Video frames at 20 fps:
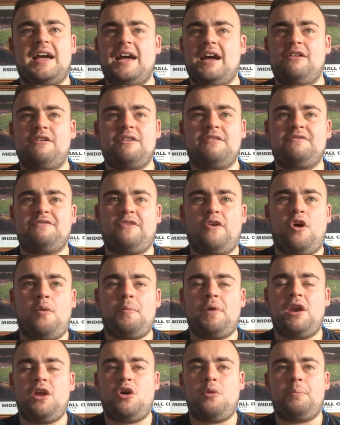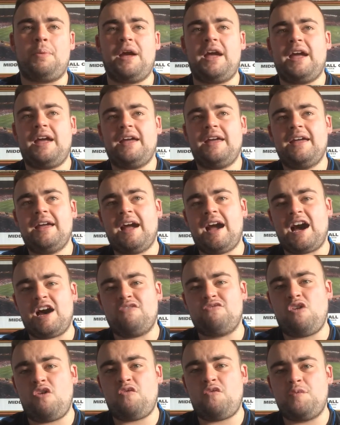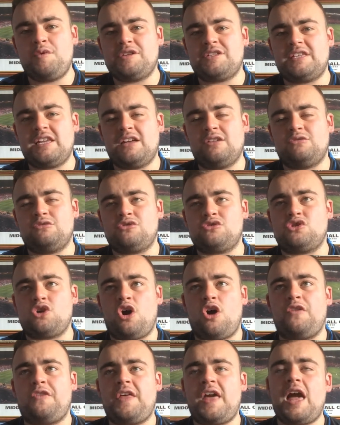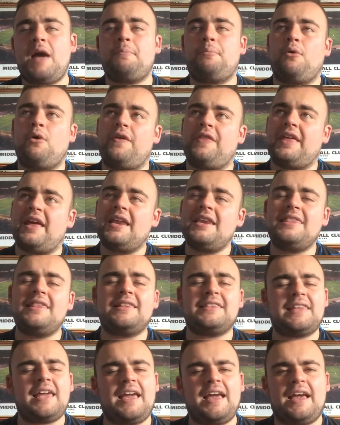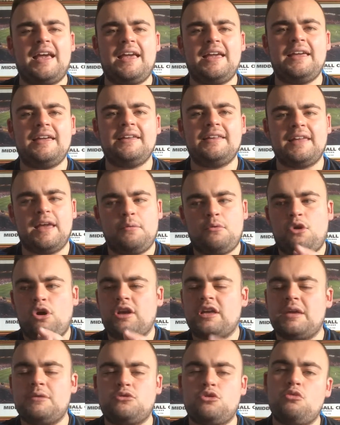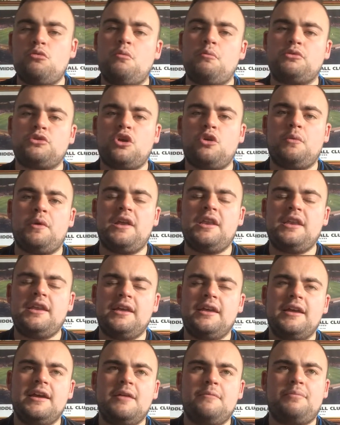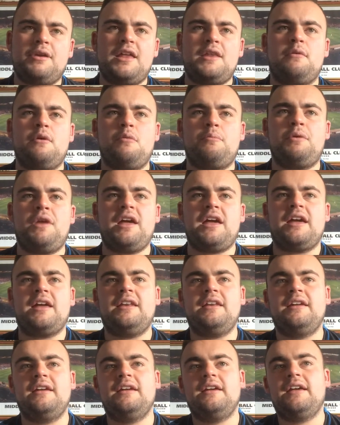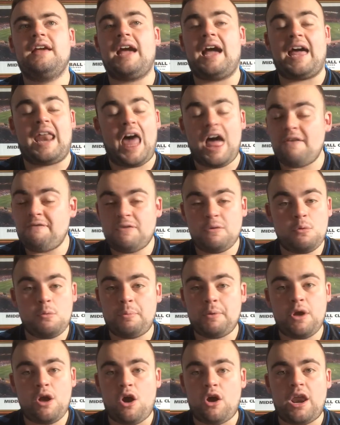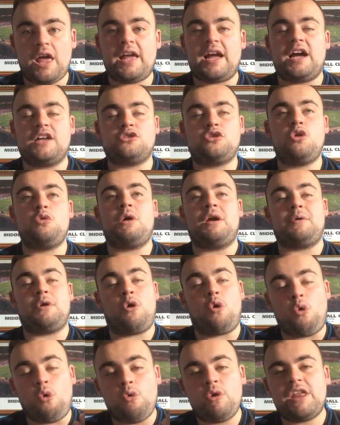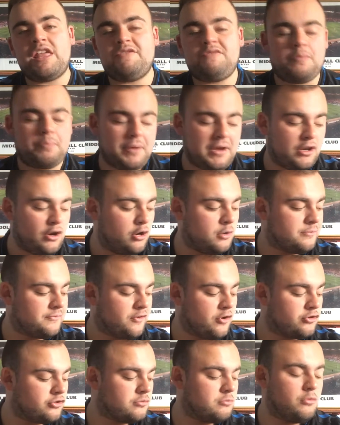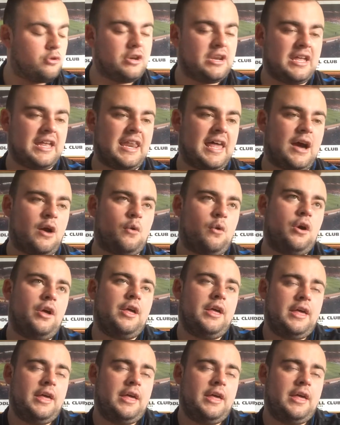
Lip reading: are in form a little bit, and Rotherham is still sort of there. But at the end of the day, yeah, we've got to keep doing what we're doing, playing the way we're playing, and I think we'll be all right. I do, if only for being Nottingham Forest on Monday. Now,